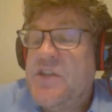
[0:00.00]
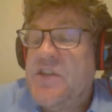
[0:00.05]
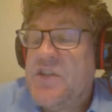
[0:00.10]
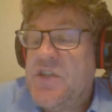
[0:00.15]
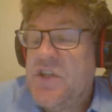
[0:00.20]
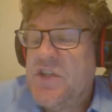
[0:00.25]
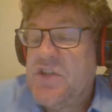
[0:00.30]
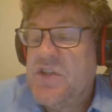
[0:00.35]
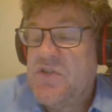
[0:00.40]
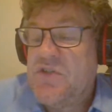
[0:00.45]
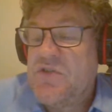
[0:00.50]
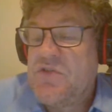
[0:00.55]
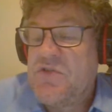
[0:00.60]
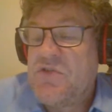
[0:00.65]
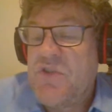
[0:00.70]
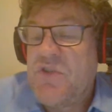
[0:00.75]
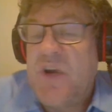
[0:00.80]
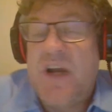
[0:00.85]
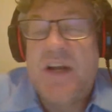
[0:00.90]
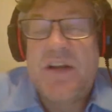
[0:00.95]
just
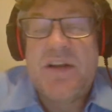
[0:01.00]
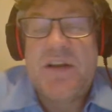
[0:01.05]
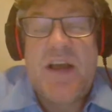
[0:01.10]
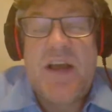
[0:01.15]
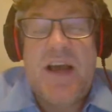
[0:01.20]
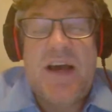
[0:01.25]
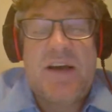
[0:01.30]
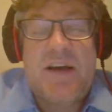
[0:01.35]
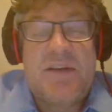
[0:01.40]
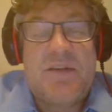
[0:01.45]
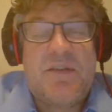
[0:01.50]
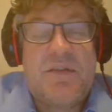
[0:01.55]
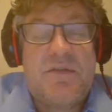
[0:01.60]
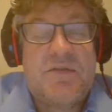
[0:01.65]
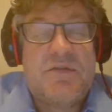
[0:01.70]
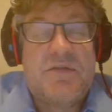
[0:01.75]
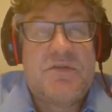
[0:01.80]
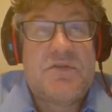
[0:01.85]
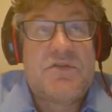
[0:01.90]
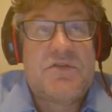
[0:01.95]
trying to
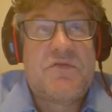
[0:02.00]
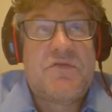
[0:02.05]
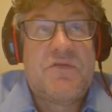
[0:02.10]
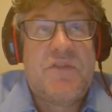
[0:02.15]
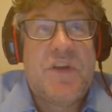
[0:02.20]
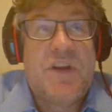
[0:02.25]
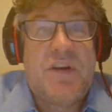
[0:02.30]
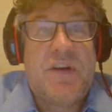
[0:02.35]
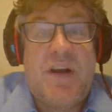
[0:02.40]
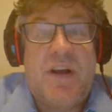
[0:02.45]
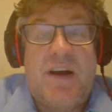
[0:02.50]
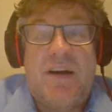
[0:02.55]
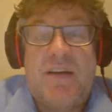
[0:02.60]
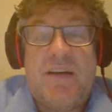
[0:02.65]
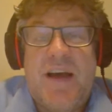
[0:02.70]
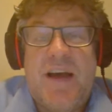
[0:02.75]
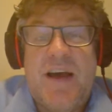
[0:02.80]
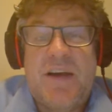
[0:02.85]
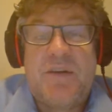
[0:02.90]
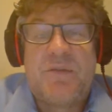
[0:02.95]
figure out
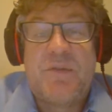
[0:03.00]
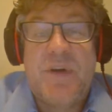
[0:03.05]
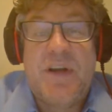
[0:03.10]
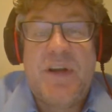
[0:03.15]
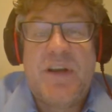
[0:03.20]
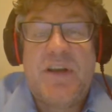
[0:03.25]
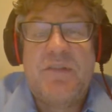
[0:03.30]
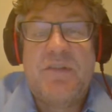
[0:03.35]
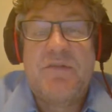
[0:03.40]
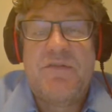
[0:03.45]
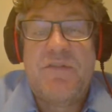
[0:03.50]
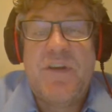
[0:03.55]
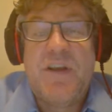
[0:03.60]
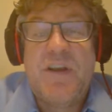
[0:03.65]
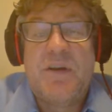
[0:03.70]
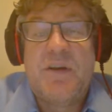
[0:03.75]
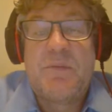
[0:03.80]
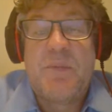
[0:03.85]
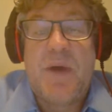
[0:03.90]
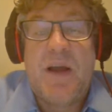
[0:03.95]
how to
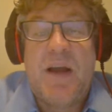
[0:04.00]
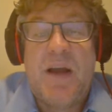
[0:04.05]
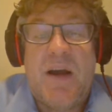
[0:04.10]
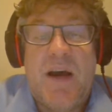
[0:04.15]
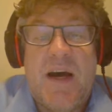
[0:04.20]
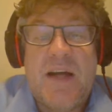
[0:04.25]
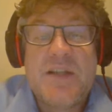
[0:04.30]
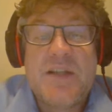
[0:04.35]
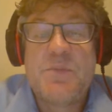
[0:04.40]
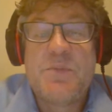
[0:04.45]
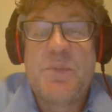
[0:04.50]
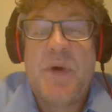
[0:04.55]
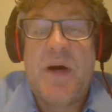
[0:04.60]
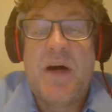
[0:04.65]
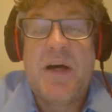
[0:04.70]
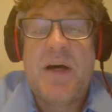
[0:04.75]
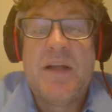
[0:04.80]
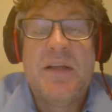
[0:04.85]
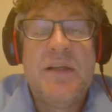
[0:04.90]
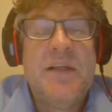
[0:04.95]
reconfigure my
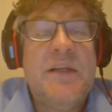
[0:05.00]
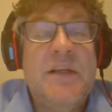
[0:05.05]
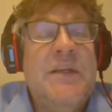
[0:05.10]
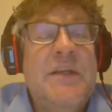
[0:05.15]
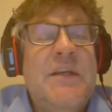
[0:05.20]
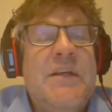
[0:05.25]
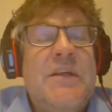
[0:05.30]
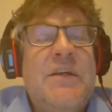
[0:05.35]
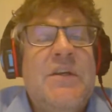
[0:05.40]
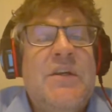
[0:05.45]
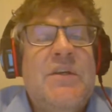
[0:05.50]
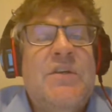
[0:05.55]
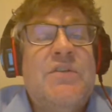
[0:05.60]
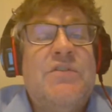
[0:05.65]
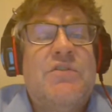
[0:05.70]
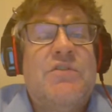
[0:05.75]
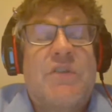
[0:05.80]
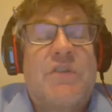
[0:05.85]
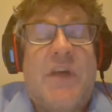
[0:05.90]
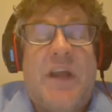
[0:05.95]
hotspot
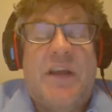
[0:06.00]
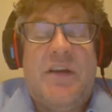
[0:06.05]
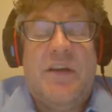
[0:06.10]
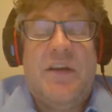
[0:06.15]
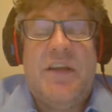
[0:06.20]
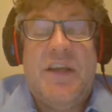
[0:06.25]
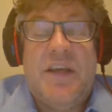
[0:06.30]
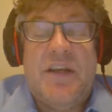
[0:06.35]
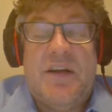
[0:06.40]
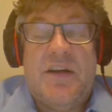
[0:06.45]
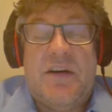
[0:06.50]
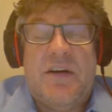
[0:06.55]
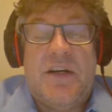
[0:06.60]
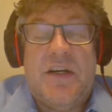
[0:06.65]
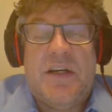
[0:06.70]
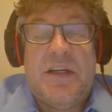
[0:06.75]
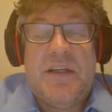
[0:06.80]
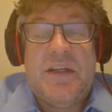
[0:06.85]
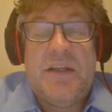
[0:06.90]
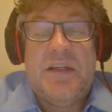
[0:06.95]
so that I could get
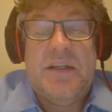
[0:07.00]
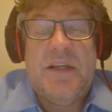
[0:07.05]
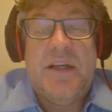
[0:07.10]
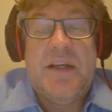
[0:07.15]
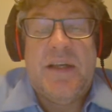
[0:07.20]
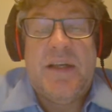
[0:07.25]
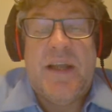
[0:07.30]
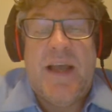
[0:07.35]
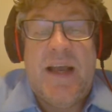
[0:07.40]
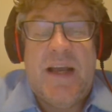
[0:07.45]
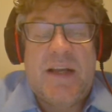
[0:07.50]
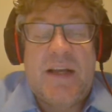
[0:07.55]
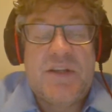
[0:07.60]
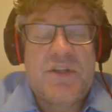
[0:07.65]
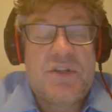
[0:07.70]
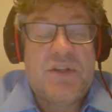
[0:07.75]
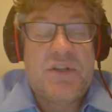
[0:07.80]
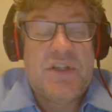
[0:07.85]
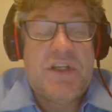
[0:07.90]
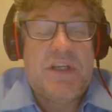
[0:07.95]
on and
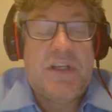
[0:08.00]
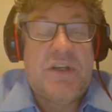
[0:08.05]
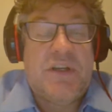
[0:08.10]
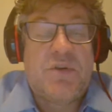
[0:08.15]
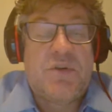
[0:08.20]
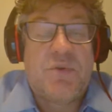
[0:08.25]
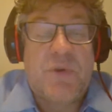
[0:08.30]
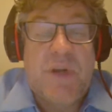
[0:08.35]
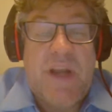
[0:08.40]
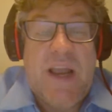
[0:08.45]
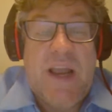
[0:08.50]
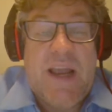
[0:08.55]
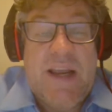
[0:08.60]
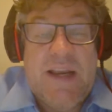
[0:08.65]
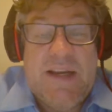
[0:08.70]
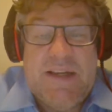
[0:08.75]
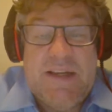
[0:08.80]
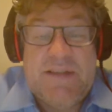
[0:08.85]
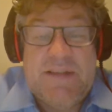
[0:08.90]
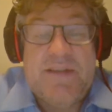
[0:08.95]
actually
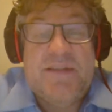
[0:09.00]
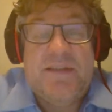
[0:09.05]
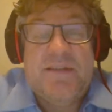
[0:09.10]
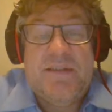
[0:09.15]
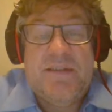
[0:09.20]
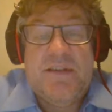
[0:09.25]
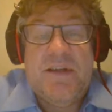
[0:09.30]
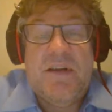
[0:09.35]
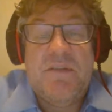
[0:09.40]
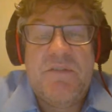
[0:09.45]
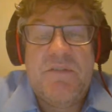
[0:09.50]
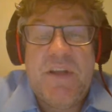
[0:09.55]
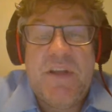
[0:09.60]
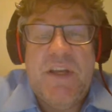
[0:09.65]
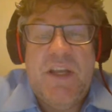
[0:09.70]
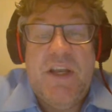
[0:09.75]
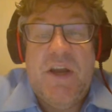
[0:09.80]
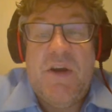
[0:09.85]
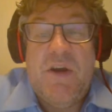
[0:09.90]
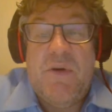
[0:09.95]
create a
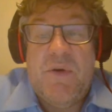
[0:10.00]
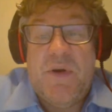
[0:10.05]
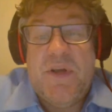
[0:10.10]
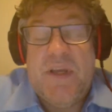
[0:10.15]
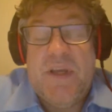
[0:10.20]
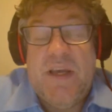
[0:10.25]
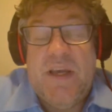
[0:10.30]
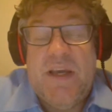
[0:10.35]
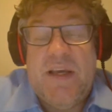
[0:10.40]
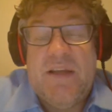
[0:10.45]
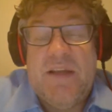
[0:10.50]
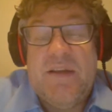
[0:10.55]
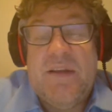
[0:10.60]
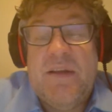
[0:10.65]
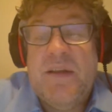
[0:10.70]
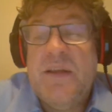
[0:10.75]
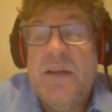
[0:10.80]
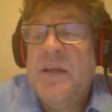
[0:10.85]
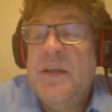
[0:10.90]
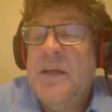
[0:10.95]
video again.
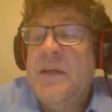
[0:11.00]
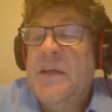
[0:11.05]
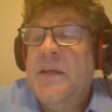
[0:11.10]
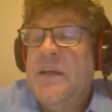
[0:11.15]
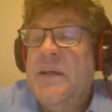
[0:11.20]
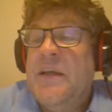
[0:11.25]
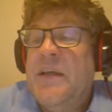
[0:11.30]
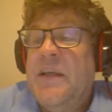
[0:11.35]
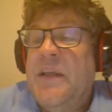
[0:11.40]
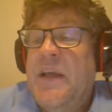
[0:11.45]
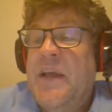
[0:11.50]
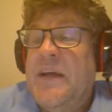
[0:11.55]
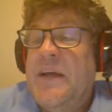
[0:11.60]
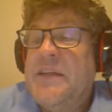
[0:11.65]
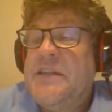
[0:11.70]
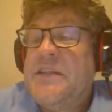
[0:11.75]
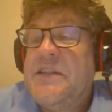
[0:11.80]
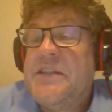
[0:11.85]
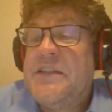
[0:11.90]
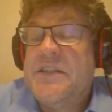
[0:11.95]

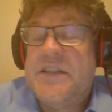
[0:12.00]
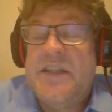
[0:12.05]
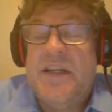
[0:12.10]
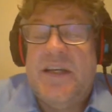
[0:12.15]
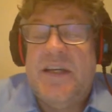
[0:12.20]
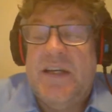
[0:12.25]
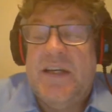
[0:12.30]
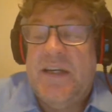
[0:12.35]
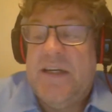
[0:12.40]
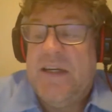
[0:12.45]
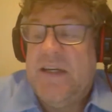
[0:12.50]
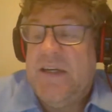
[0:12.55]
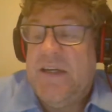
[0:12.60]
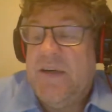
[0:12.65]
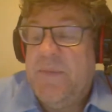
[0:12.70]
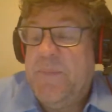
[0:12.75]
Yes, uh,